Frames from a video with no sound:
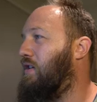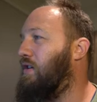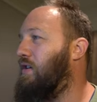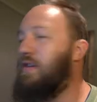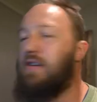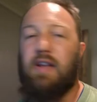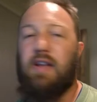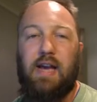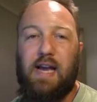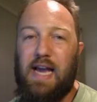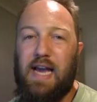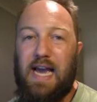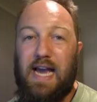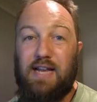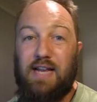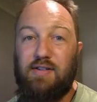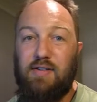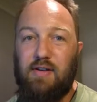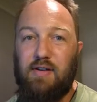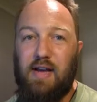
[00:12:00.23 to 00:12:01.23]
on
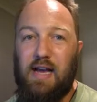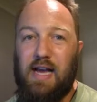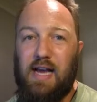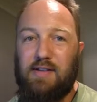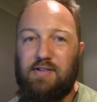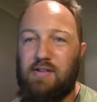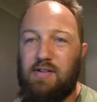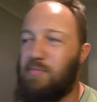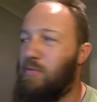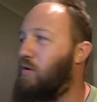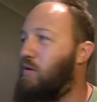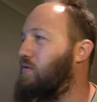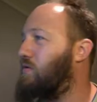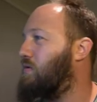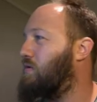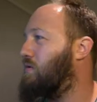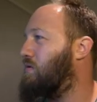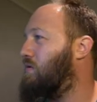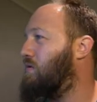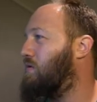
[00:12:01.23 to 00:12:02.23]
add acid
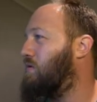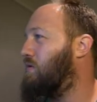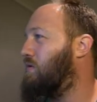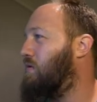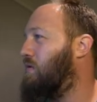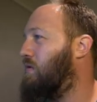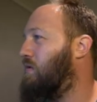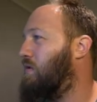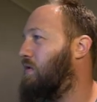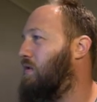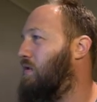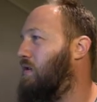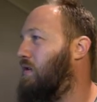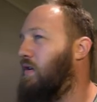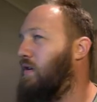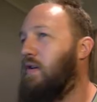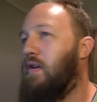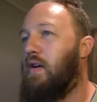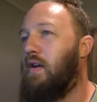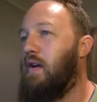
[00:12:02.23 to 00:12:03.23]
malt,
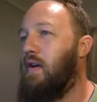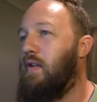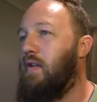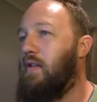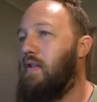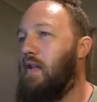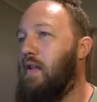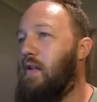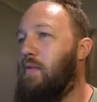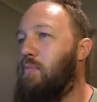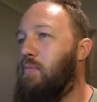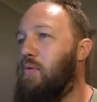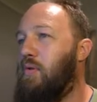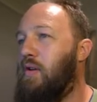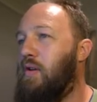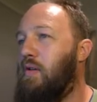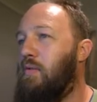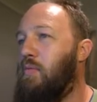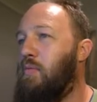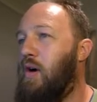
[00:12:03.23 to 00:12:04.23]
then
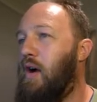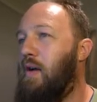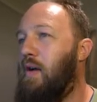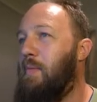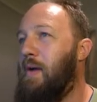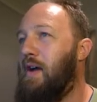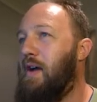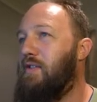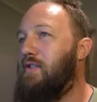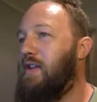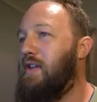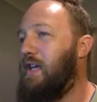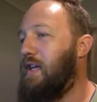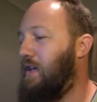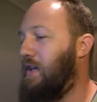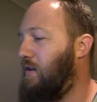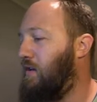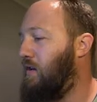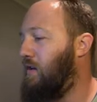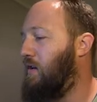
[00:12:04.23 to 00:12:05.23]
put in my amount
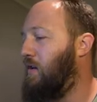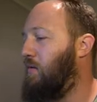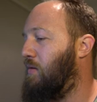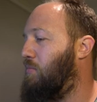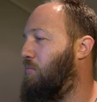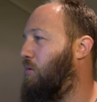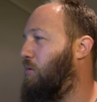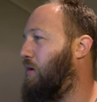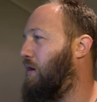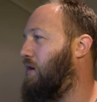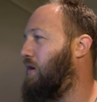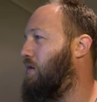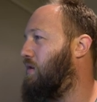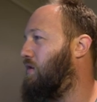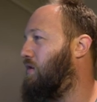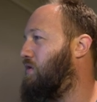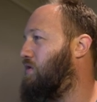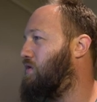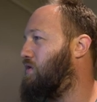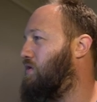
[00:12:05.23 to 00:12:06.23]
here,
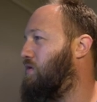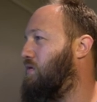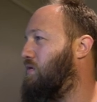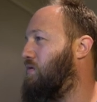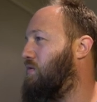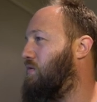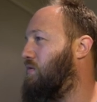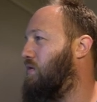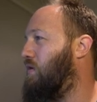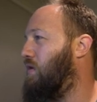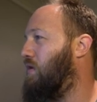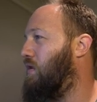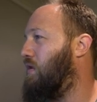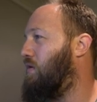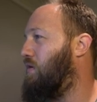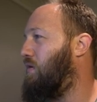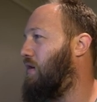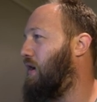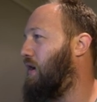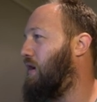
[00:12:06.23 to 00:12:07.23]

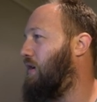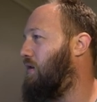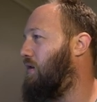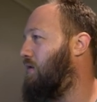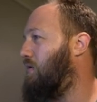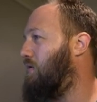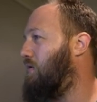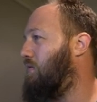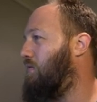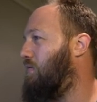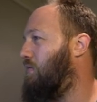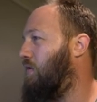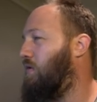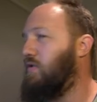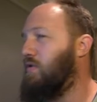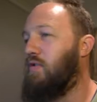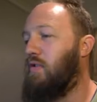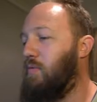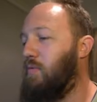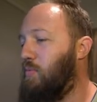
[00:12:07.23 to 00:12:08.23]

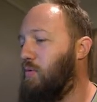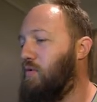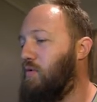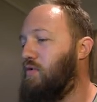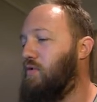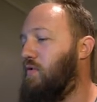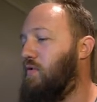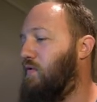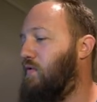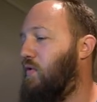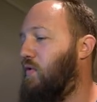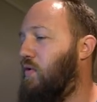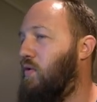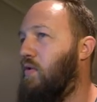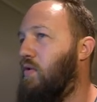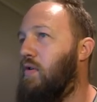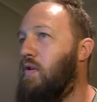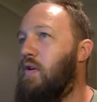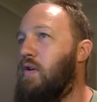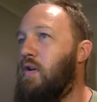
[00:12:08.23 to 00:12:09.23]
0.24